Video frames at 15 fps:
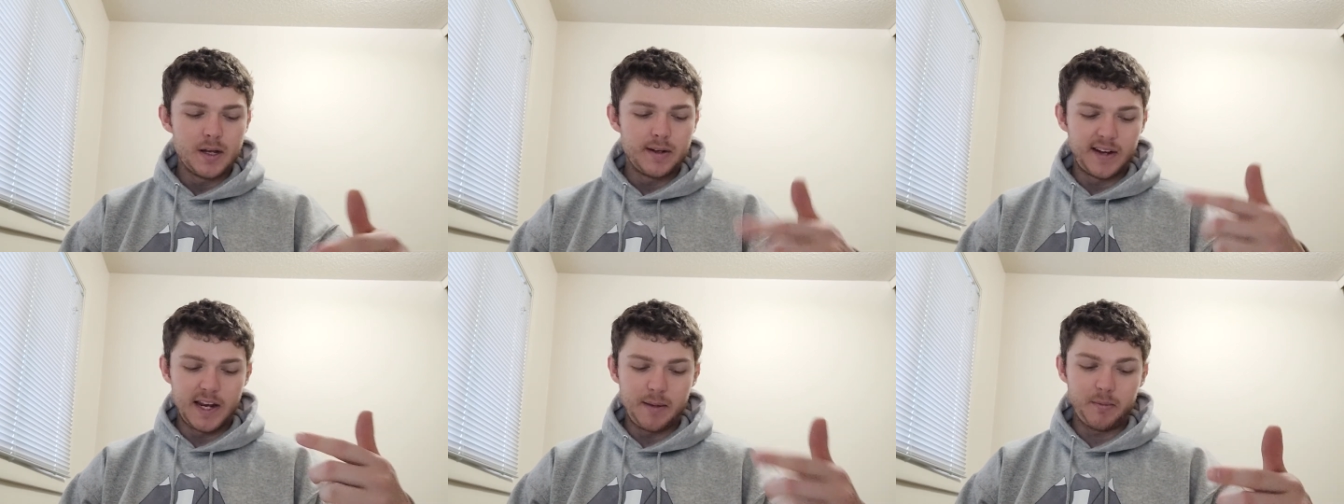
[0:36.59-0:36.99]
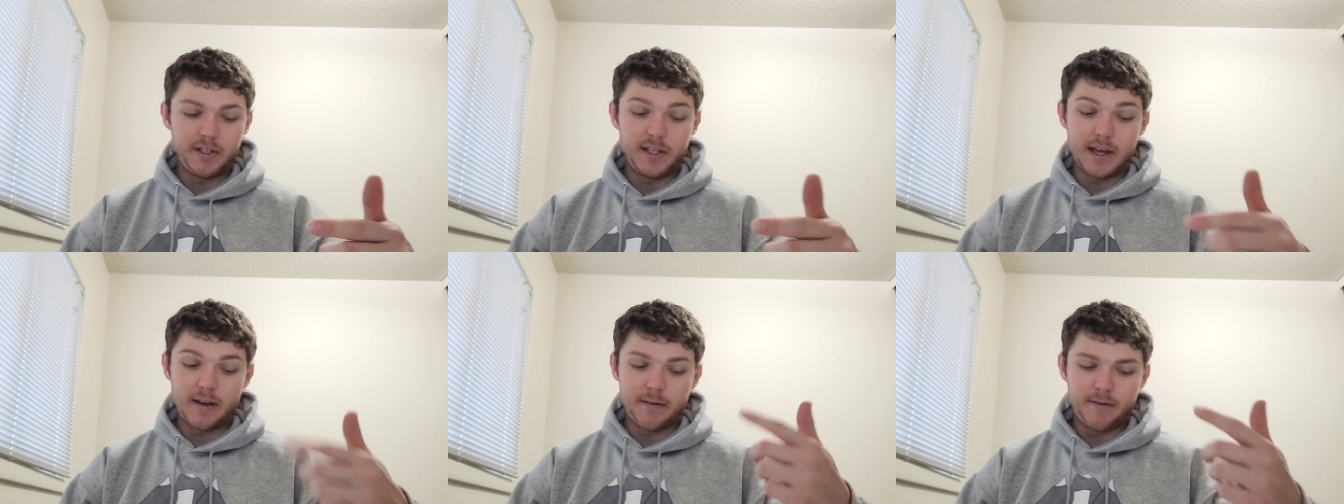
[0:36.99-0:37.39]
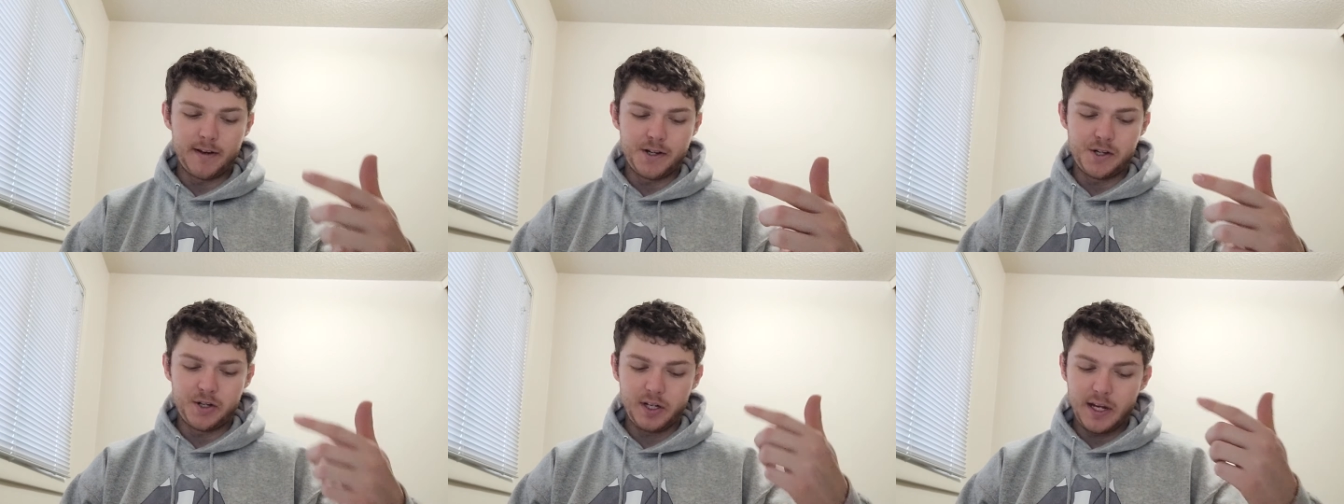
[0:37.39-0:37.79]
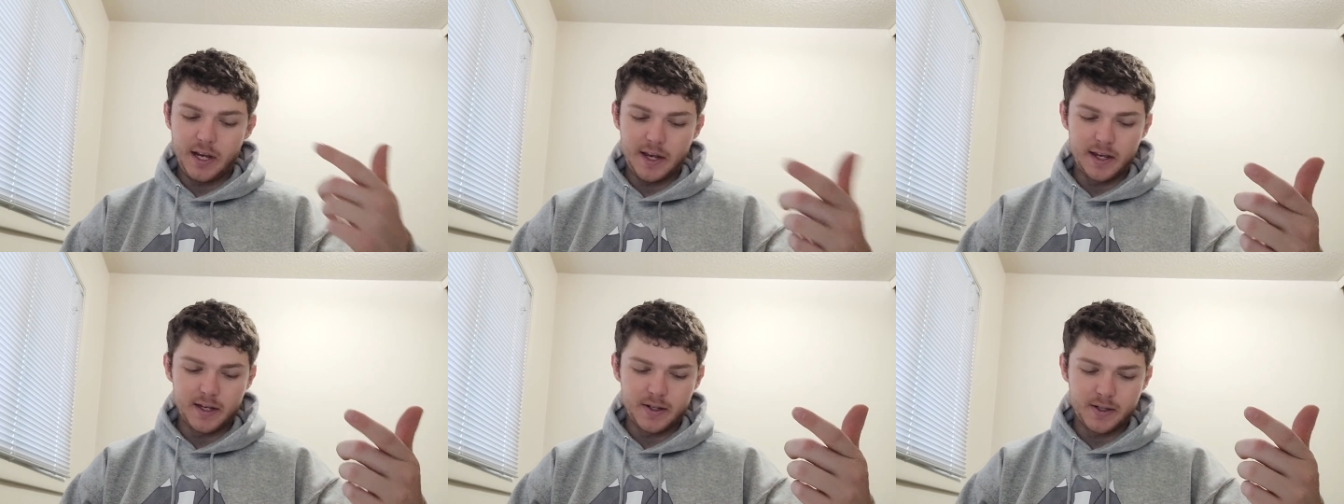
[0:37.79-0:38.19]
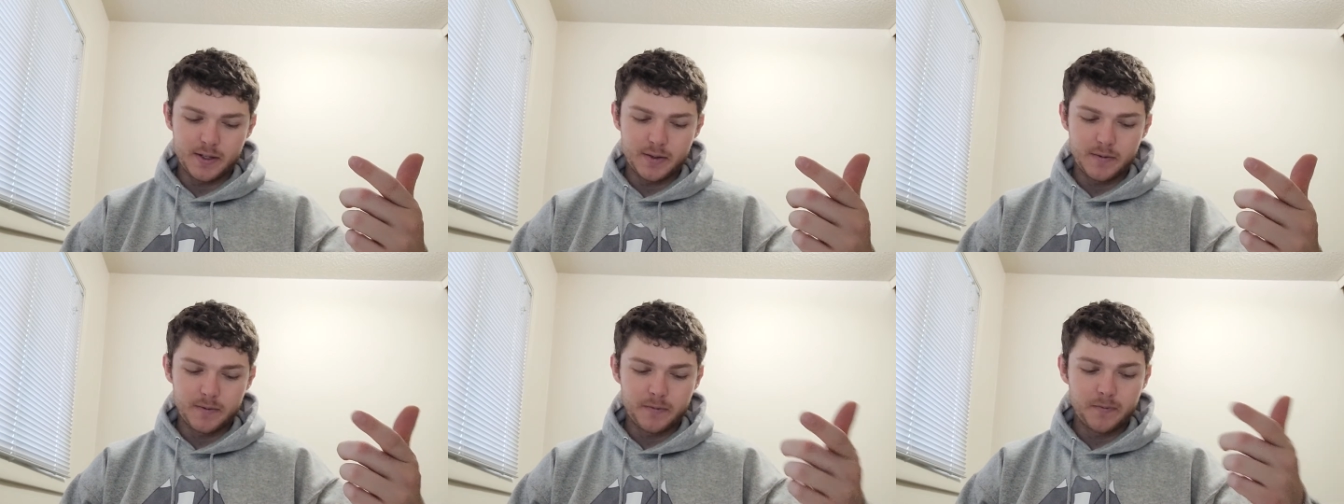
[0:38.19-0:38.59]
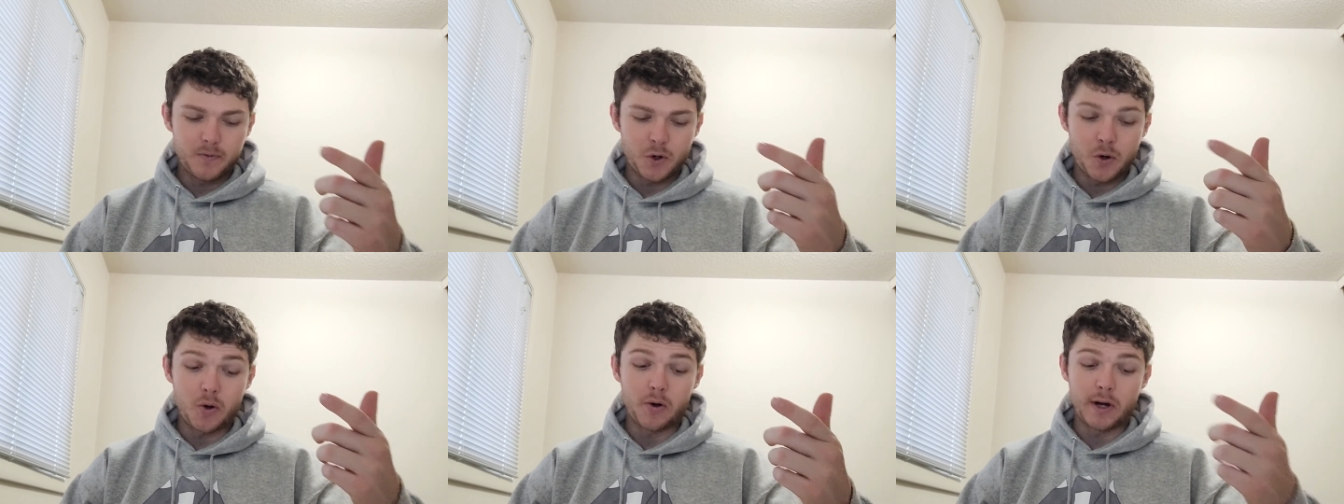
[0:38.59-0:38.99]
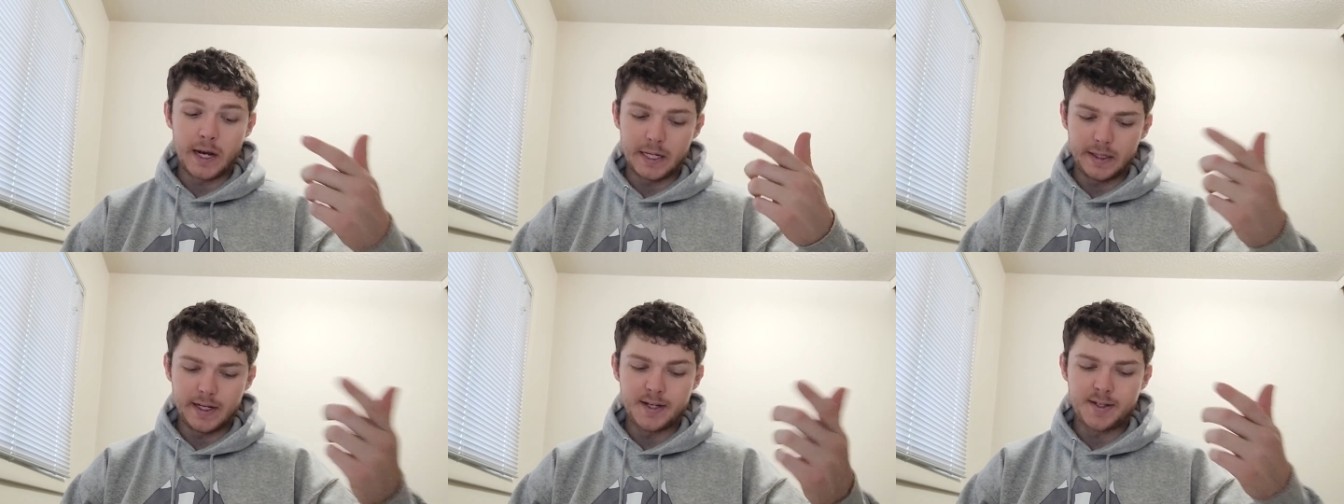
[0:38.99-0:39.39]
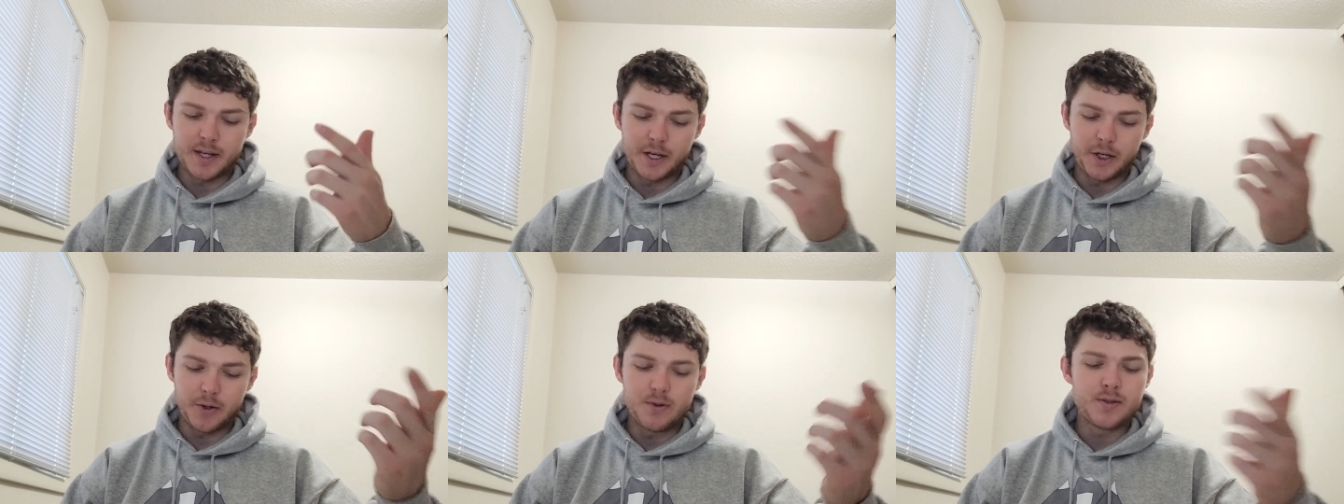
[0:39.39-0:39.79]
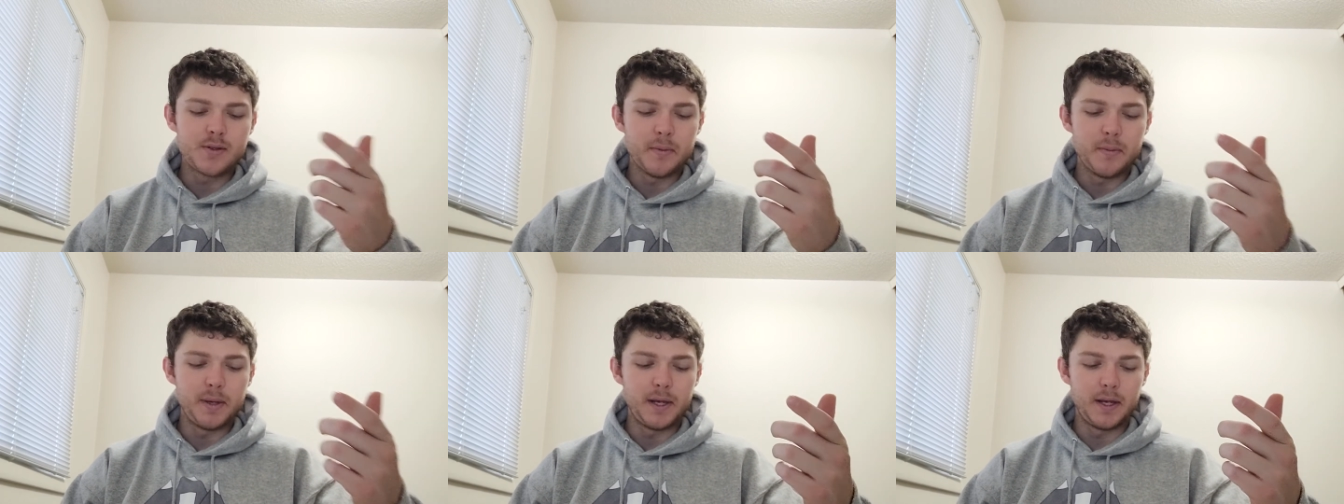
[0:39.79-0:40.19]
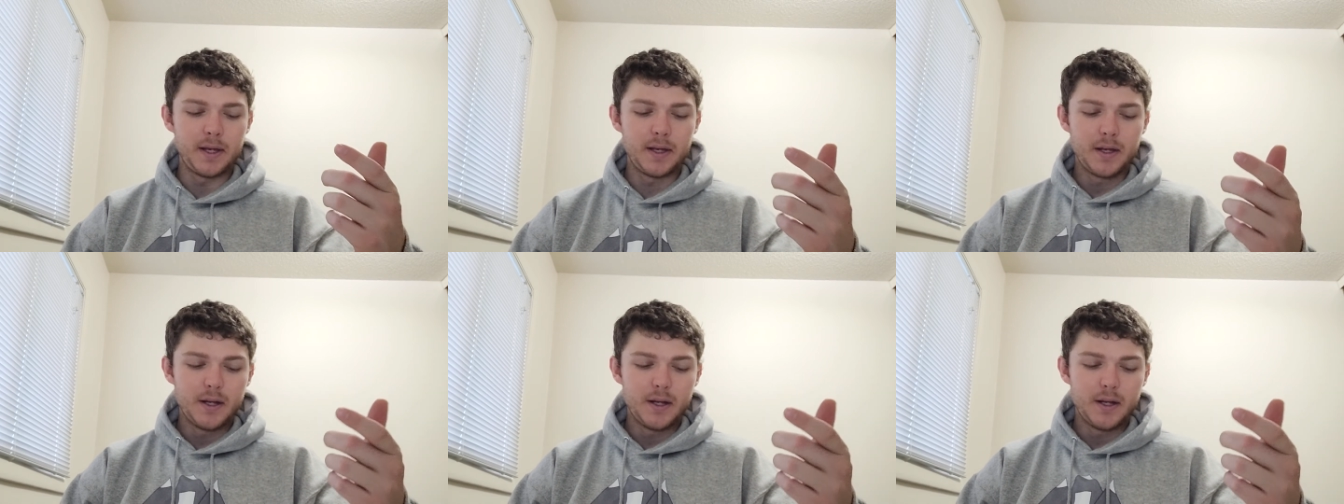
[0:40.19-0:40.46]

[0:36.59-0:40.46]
namely that fishing is, or at least it used to be,